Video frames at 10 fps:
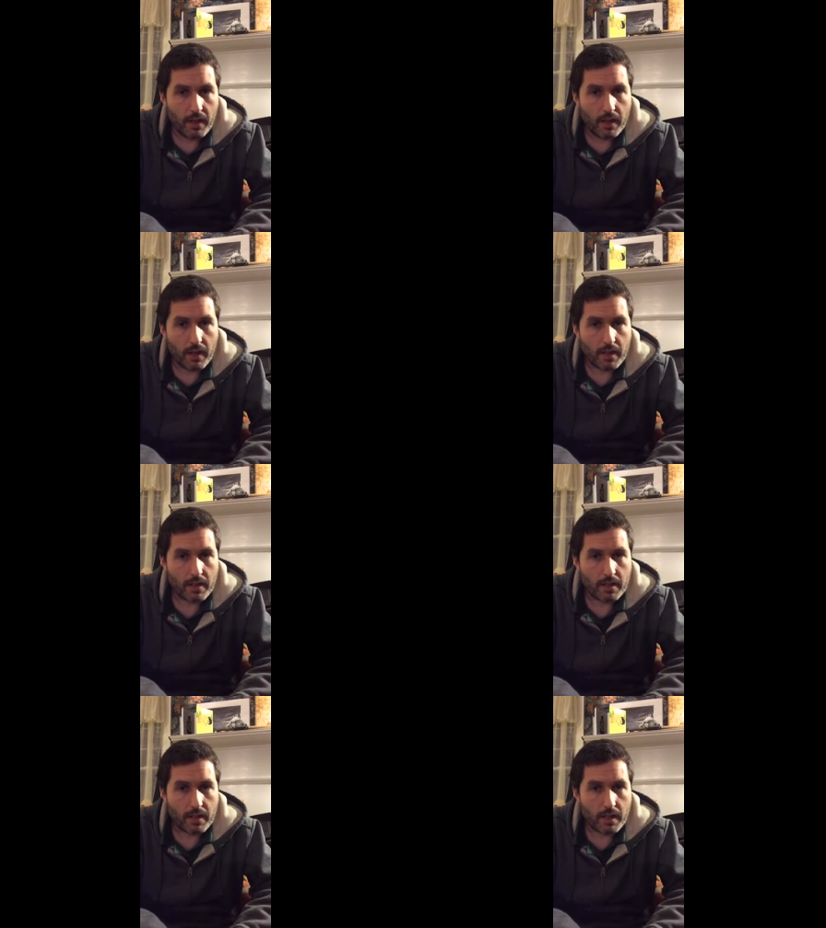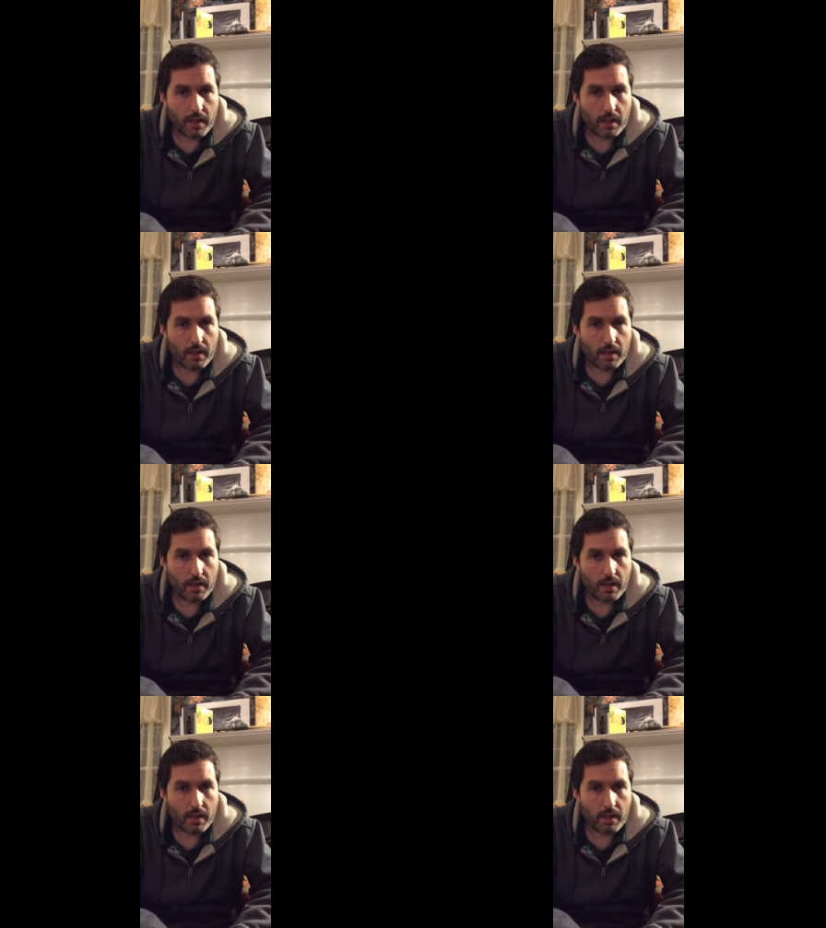And uh,
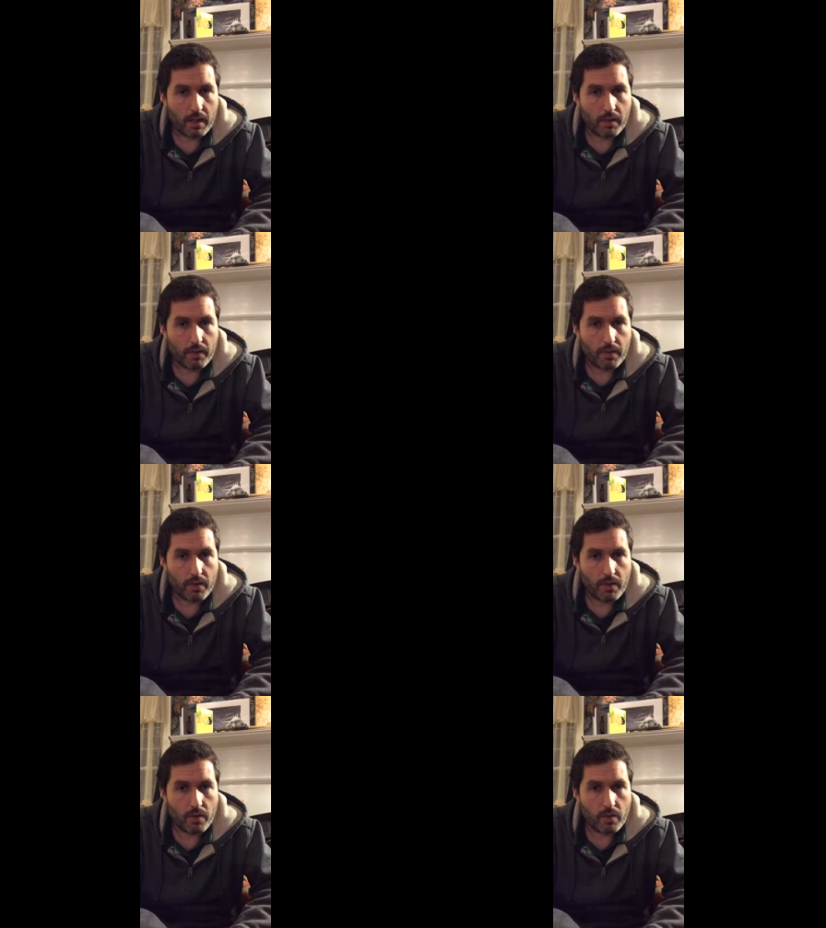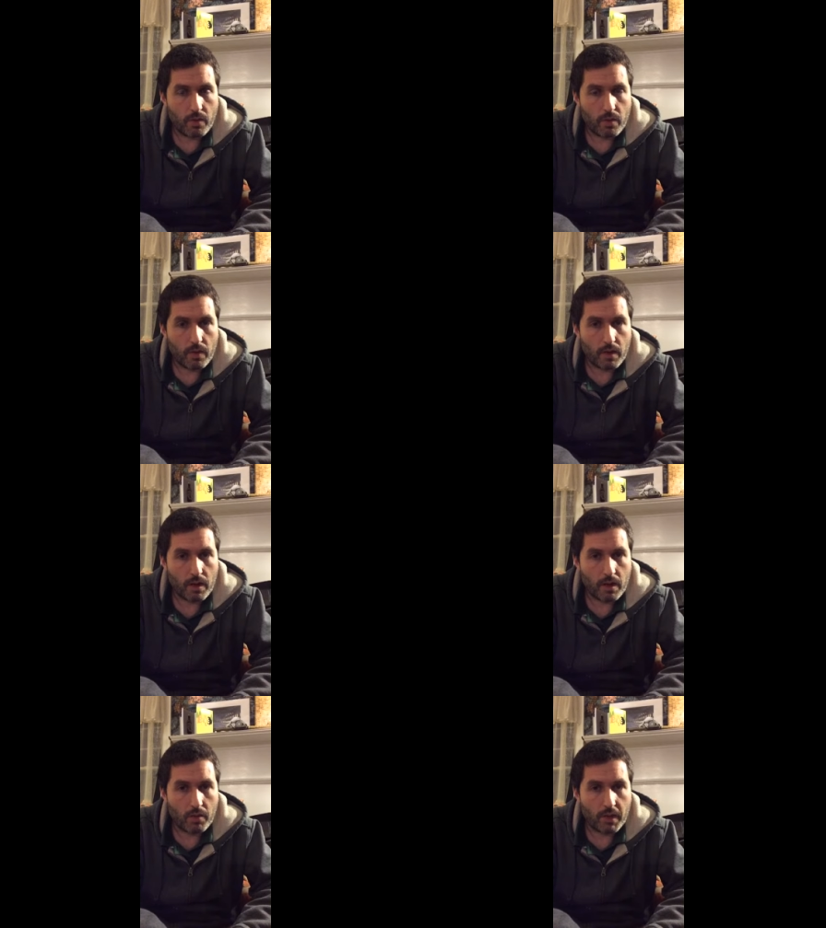if you uh,